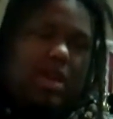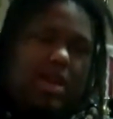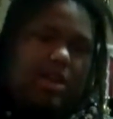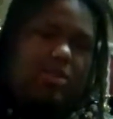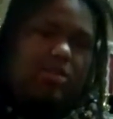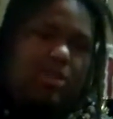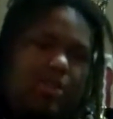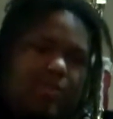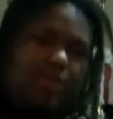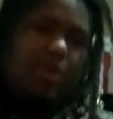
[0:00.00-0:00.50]

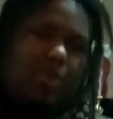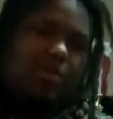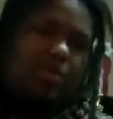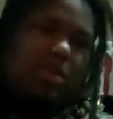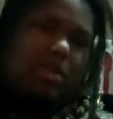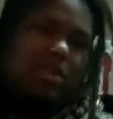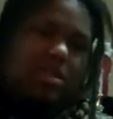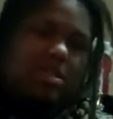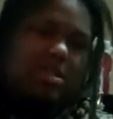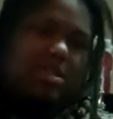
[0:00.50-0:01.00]
I don't know if you
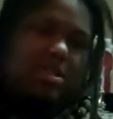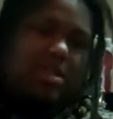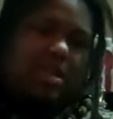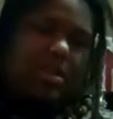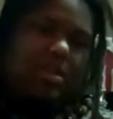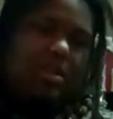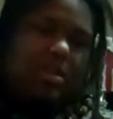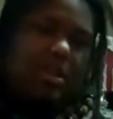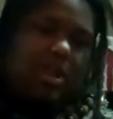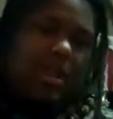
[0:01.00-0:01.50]
can really
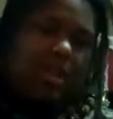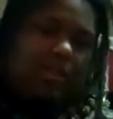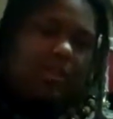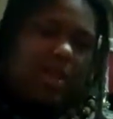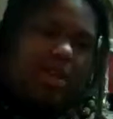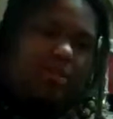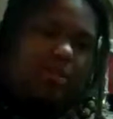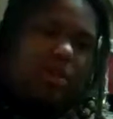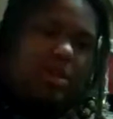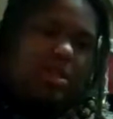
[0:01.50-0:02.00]
change, like
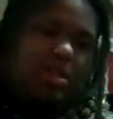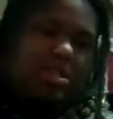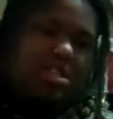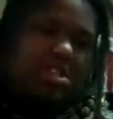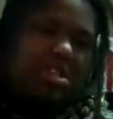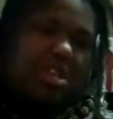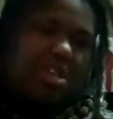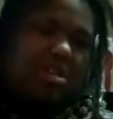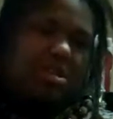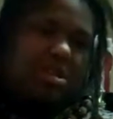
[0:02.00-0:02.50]
if I'd really
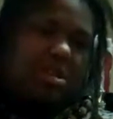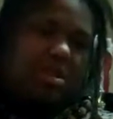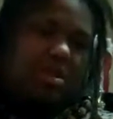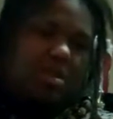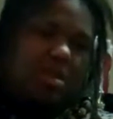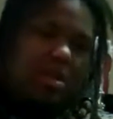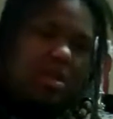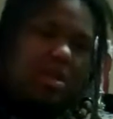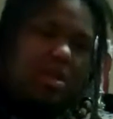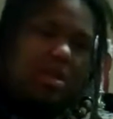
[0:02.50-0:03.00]
change
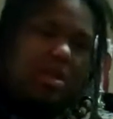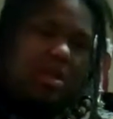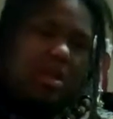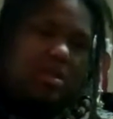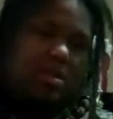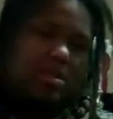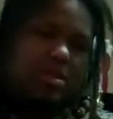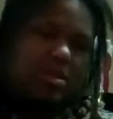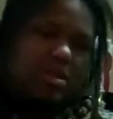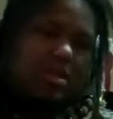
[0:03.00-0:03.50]
anything.
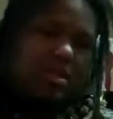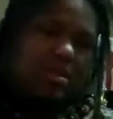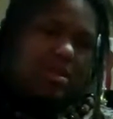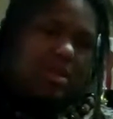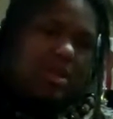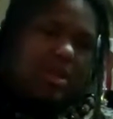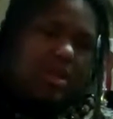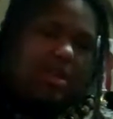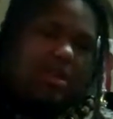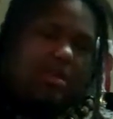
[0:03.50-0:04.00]
I just
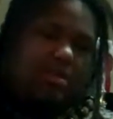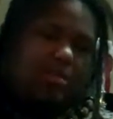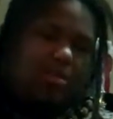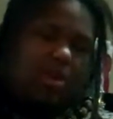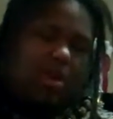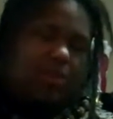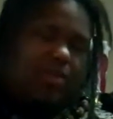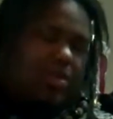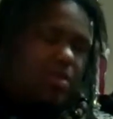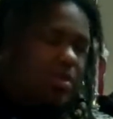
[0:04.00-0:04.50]
think
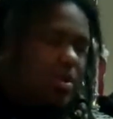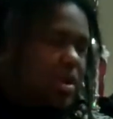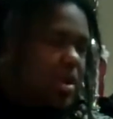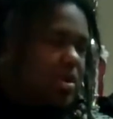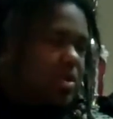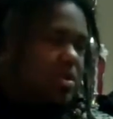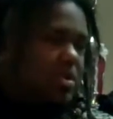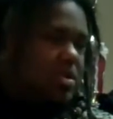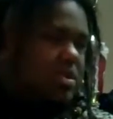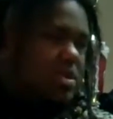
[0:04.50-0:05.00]
that wherever you
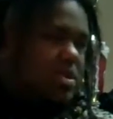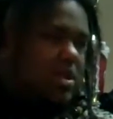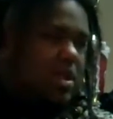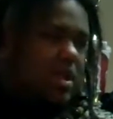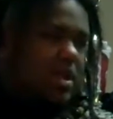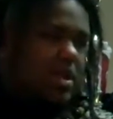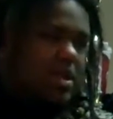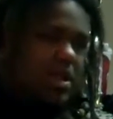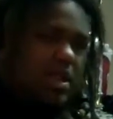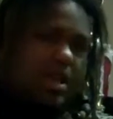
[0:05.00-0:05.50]
go, there's
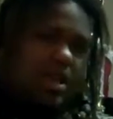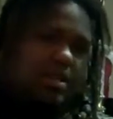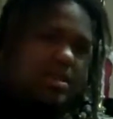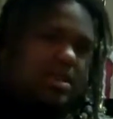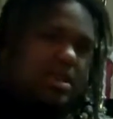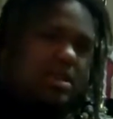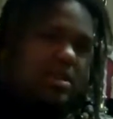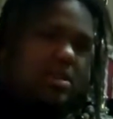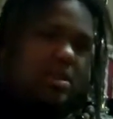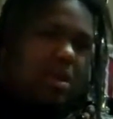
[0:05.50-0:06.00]
like I
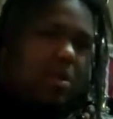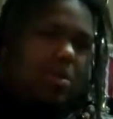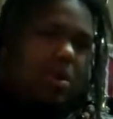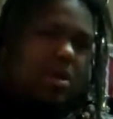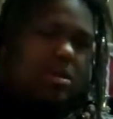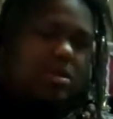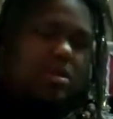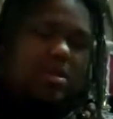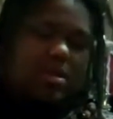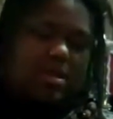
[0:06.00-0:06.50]
said, it's like
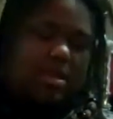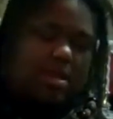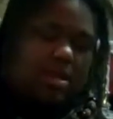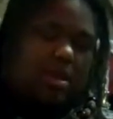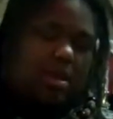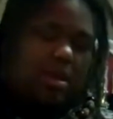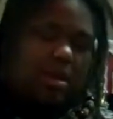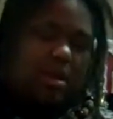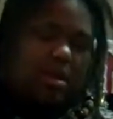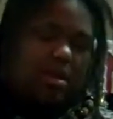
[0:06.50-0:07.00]
watching
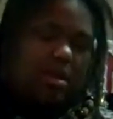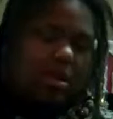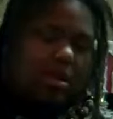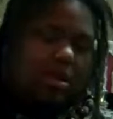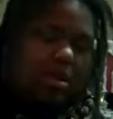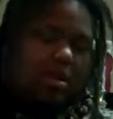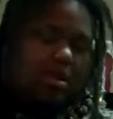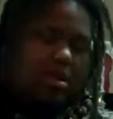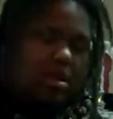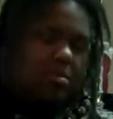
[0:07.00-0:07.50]
TNA,
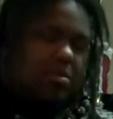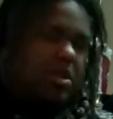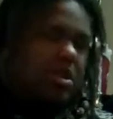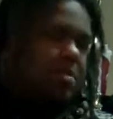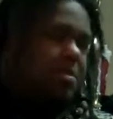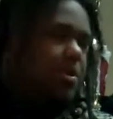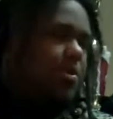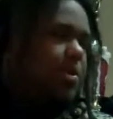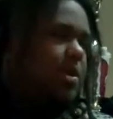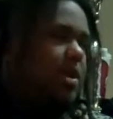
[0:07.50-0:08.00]

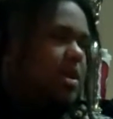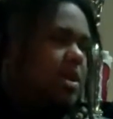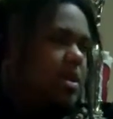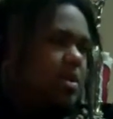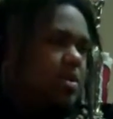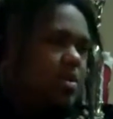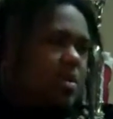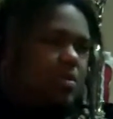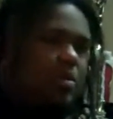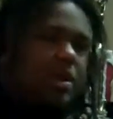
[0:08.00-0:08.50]

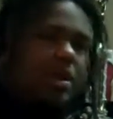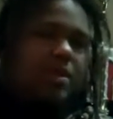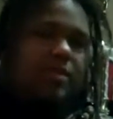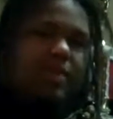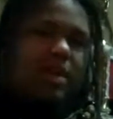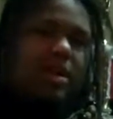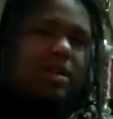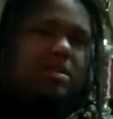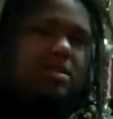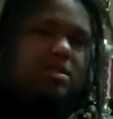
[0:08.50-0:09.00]
WWE, or Ring
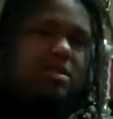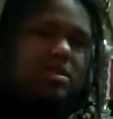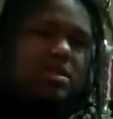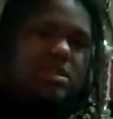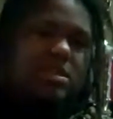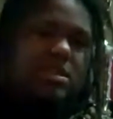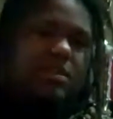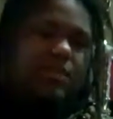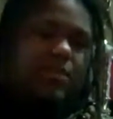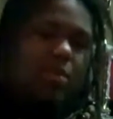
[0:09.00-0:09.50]
of Honor. There's
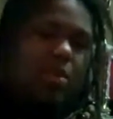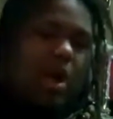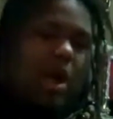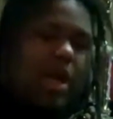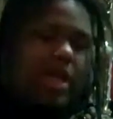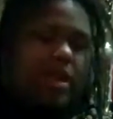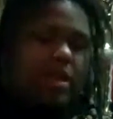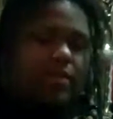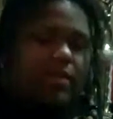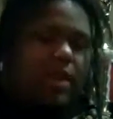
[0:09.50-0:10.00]
just a
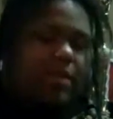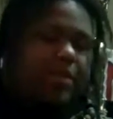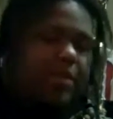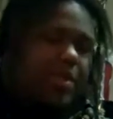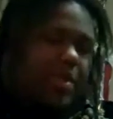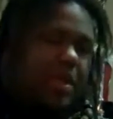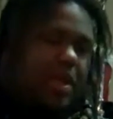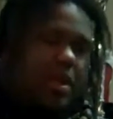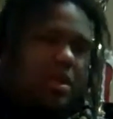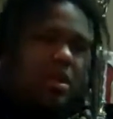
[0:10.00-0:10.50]
variety of
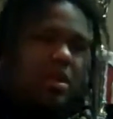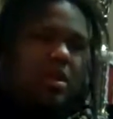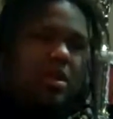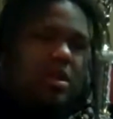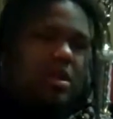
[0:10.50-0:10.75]
everything.